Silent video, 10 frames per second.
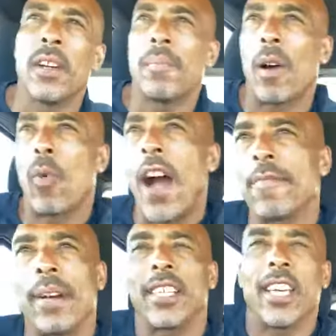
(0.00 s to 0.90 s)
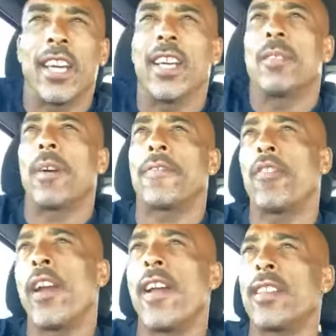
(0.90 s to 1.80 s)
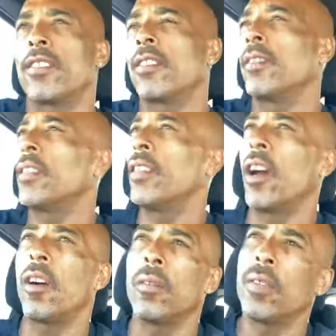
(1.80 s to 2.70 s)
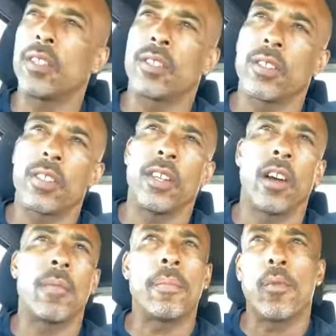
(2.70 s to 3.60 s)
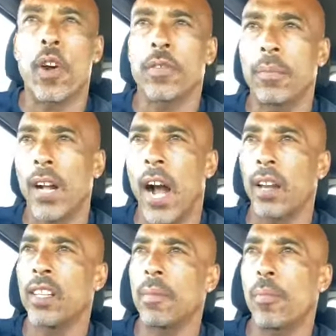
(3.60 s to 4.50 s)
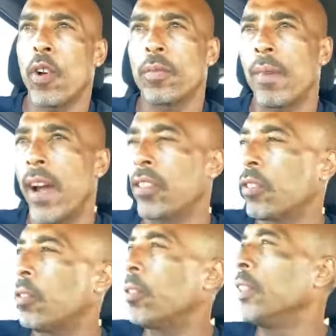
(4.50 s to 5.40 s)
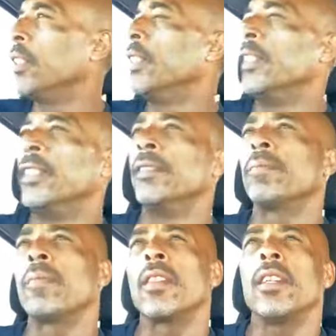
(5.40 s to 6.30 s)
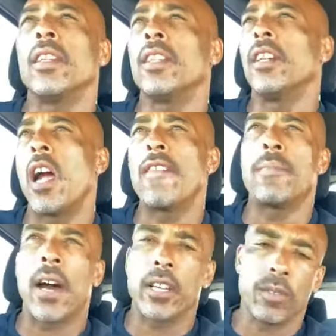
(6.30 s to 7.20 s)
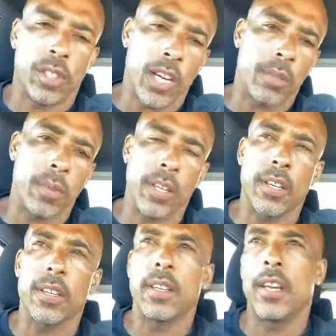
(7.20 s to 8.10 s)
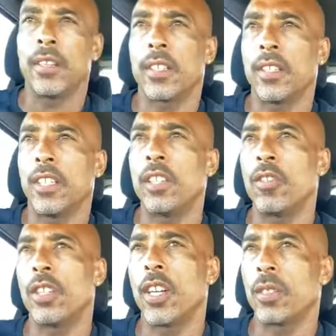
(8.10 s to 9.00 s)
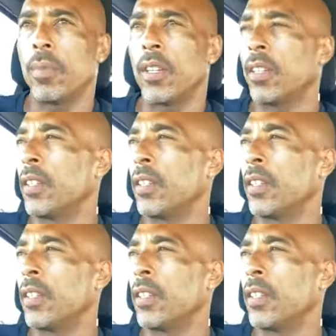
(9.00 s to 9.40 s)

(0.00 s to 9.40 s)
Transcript: my wife, my kids, my friends, you know, it's, you know, my boys from college, my boys from high school, you know, everybody who's touched me and continue to touch me.